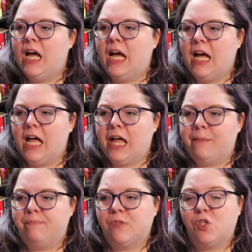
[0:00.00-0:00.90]

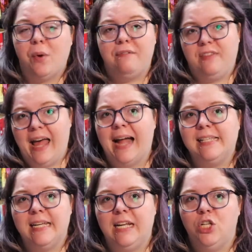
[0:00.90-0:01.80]
Um, so if
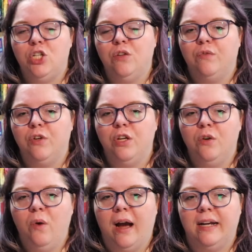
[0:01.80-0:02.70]
that's an issue for
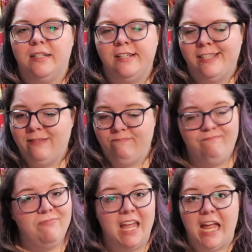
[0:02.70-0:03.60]
you, I,
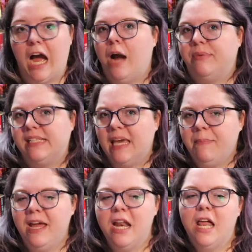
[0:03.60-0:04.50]
I would
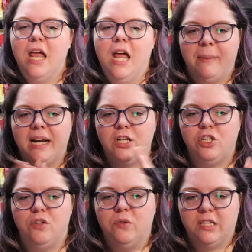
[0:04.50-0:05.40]
skip it. But I
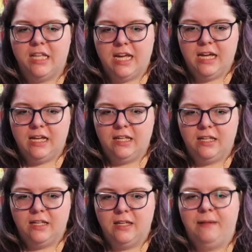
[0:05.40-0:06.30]
do think
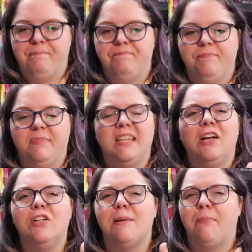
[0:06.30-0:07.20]
that
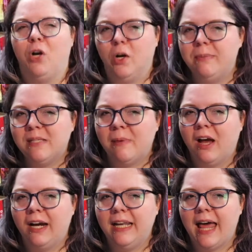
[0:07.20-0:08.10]
there is a purpose
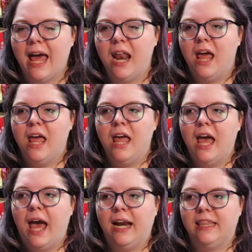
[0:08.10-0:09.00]
behind that
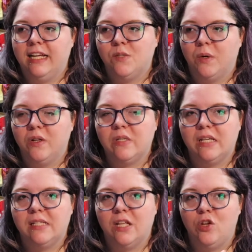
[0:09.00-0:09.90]
and I think it's one of those
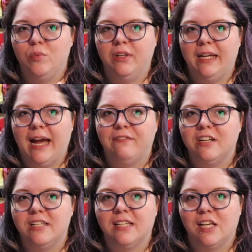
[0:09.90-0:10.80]
things that you really have
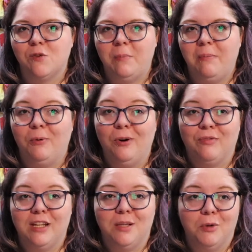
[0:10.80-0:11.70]
to discuss with people who
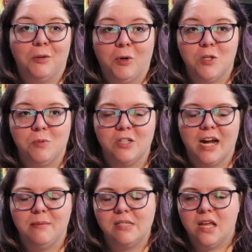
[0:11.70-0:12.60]
have read the book multiple
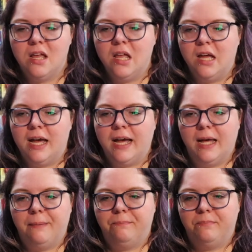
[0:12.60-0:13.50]
times
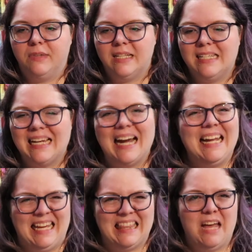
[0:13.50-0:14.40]
um, to kind
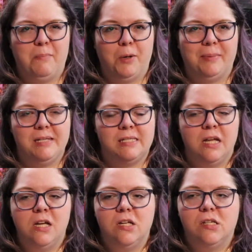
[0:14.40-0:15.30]
of get that purpose.
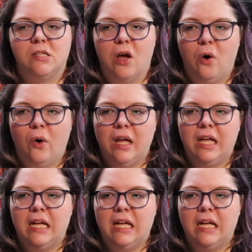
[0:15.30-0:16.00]
So